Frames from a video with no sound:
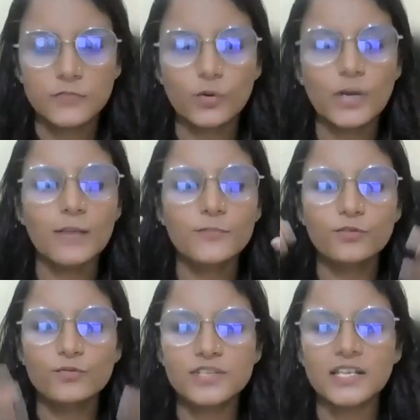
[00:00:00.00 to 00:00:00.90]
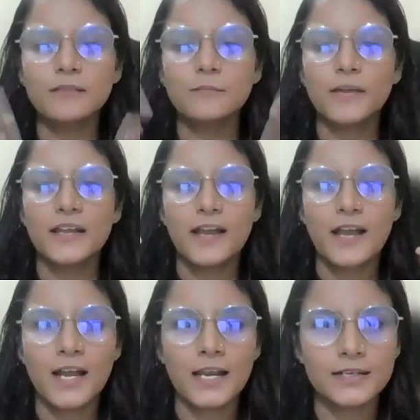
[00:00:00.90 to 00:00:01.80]
I'm using my
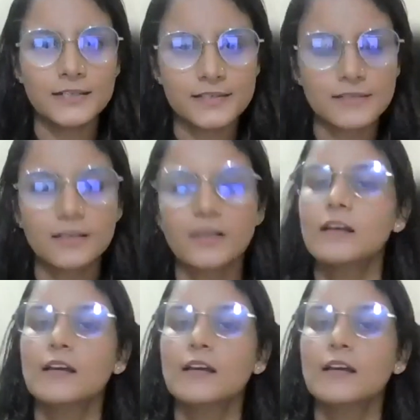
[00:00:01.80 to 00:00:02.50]
hands.